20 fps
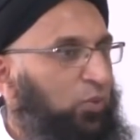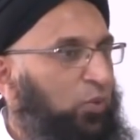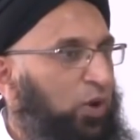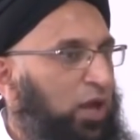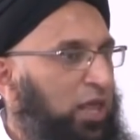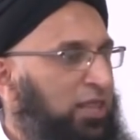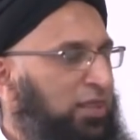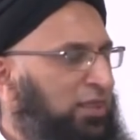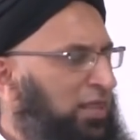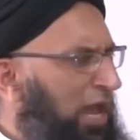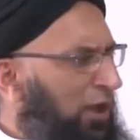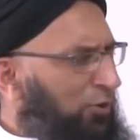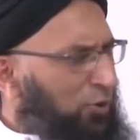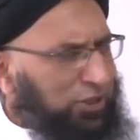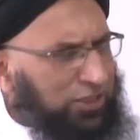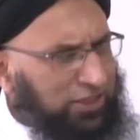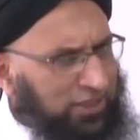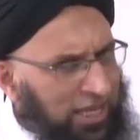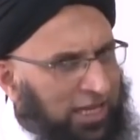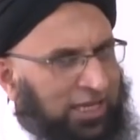when they
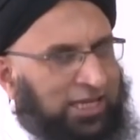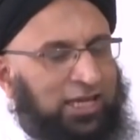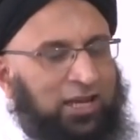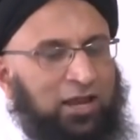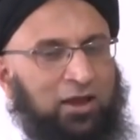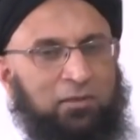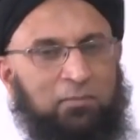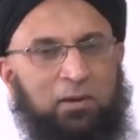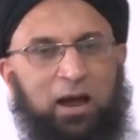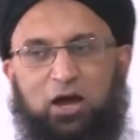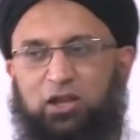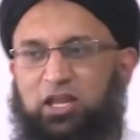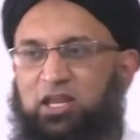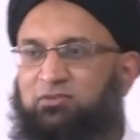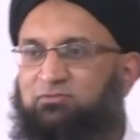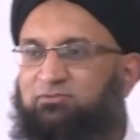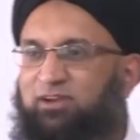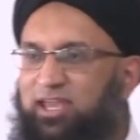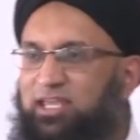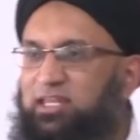were thinking
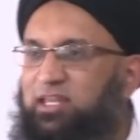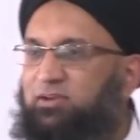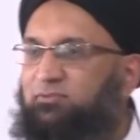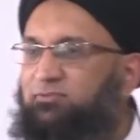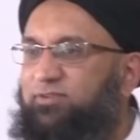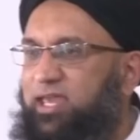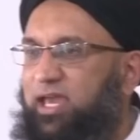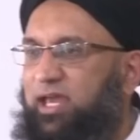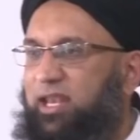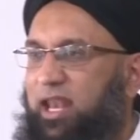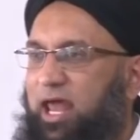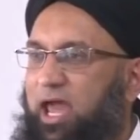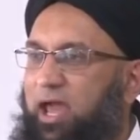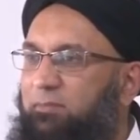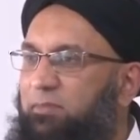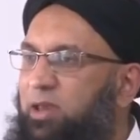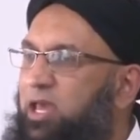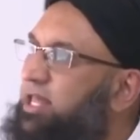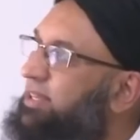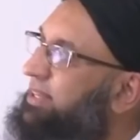about invading
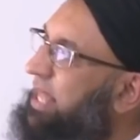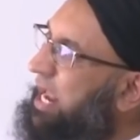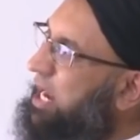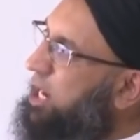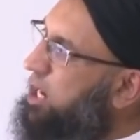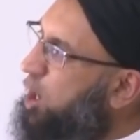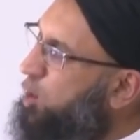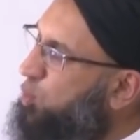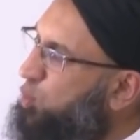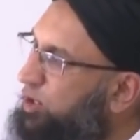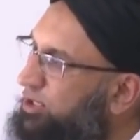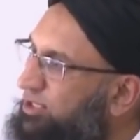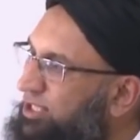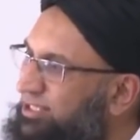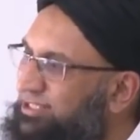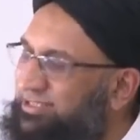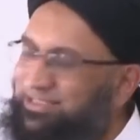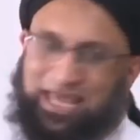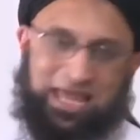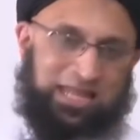Vietnam, they lowered
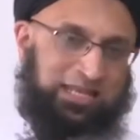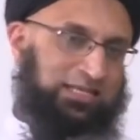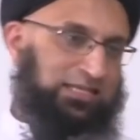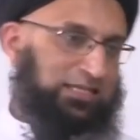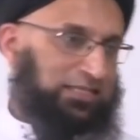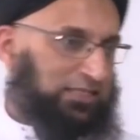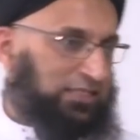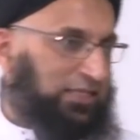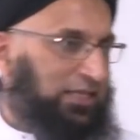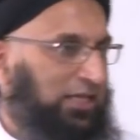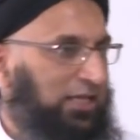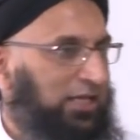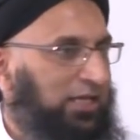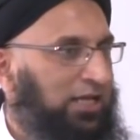the standard.